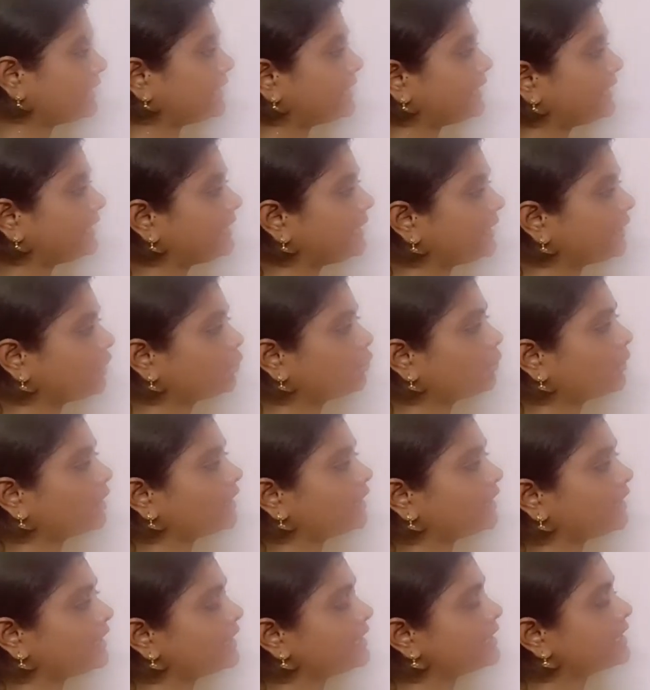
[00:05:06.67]

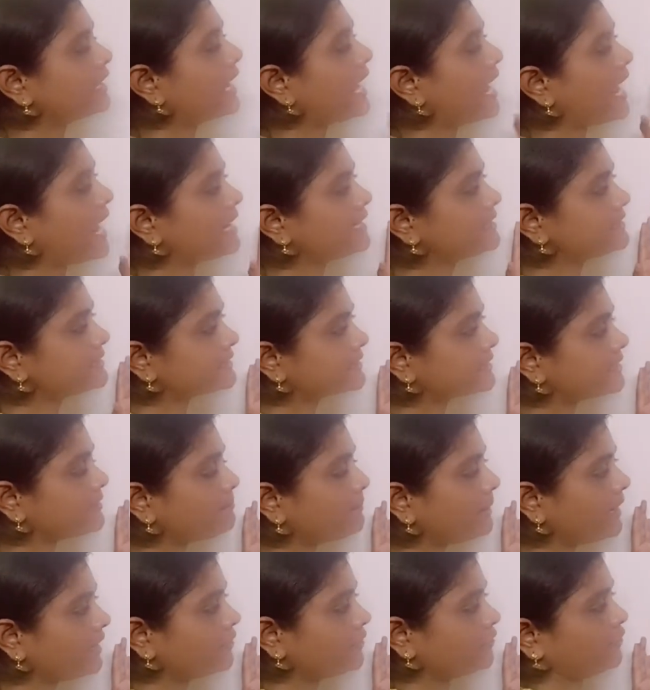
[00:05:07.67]
equally and
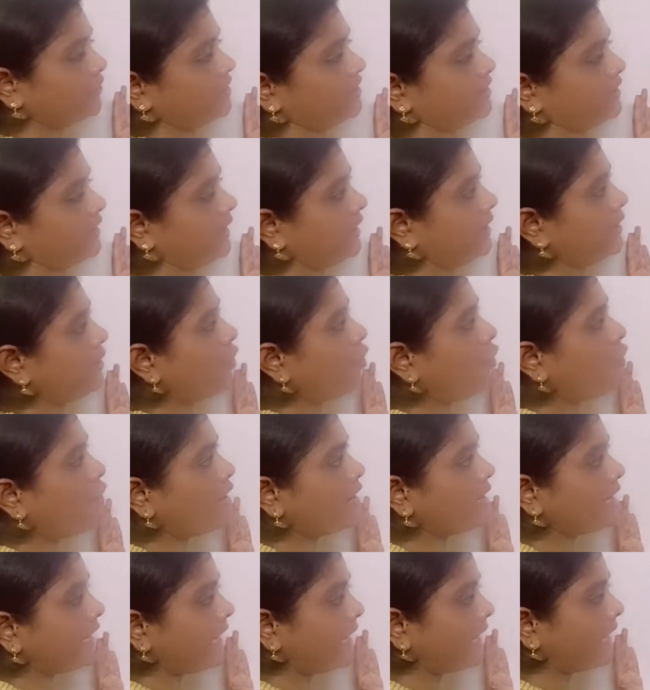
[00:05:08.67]
symmetrically
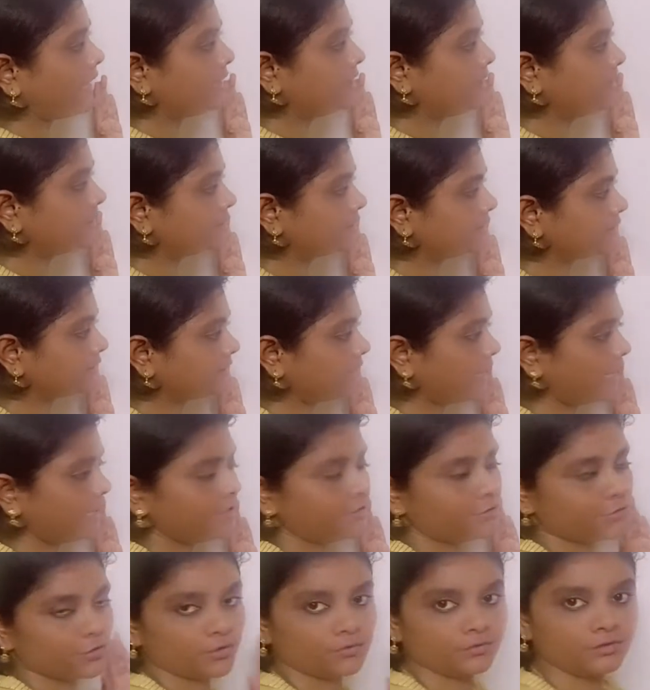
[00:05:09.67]
on either
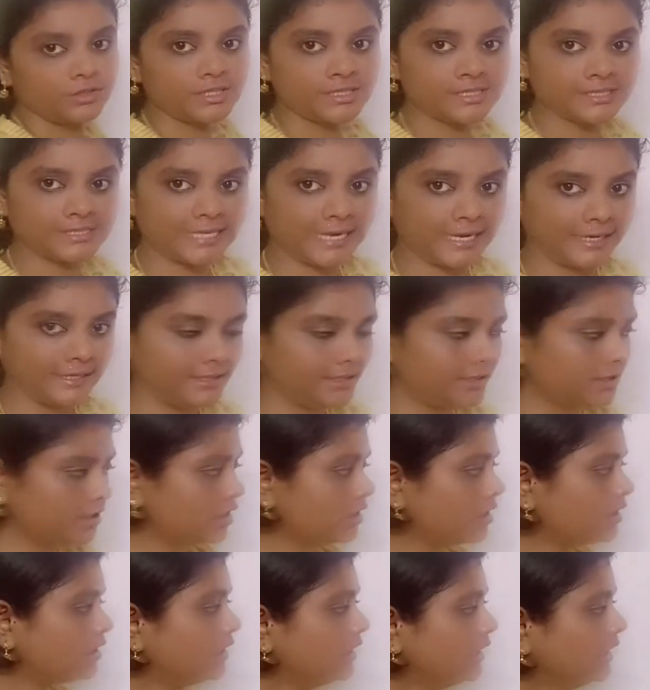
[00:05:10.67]
sides of the center.
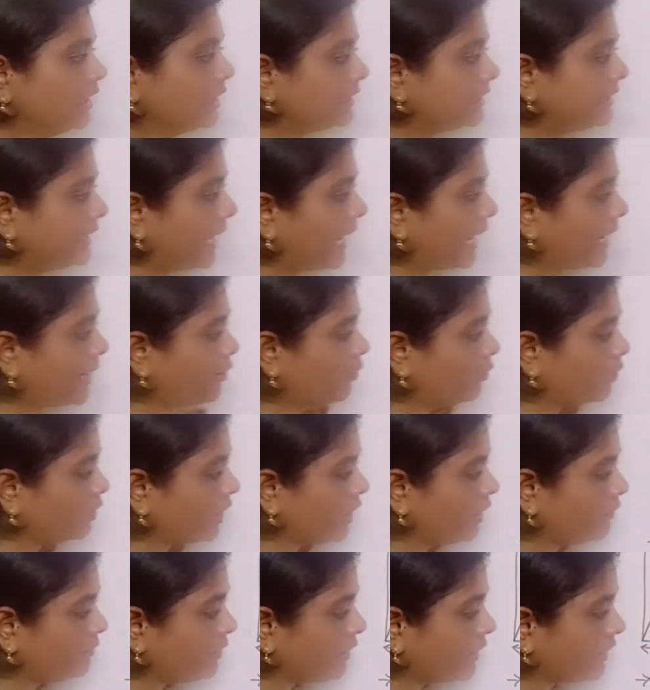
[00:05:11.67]
Then
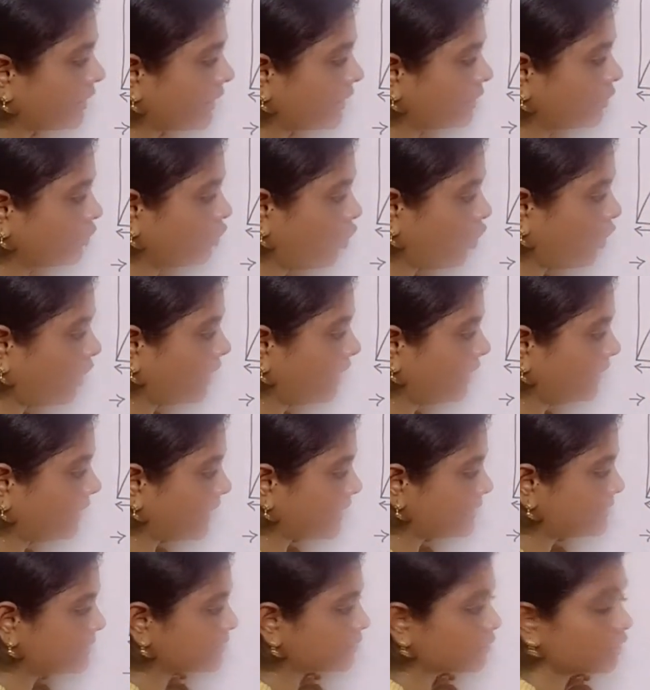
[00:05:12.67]
only we can call it
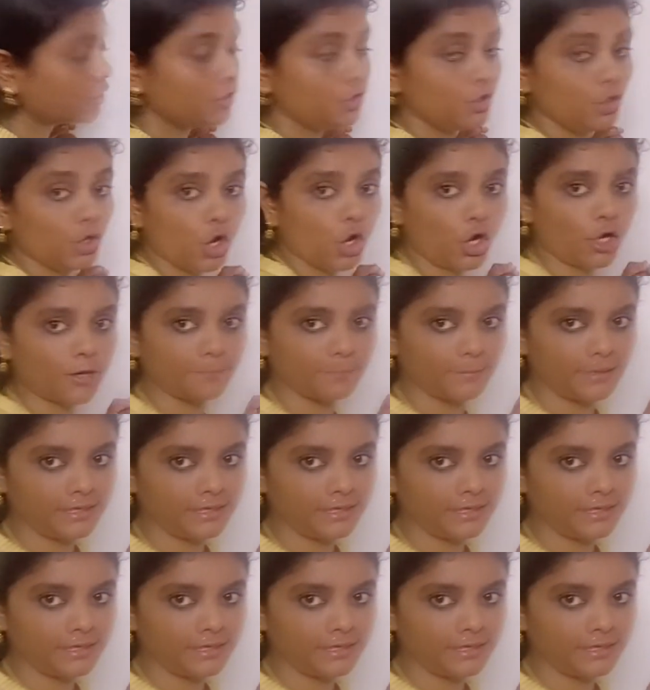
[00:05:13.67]
as normal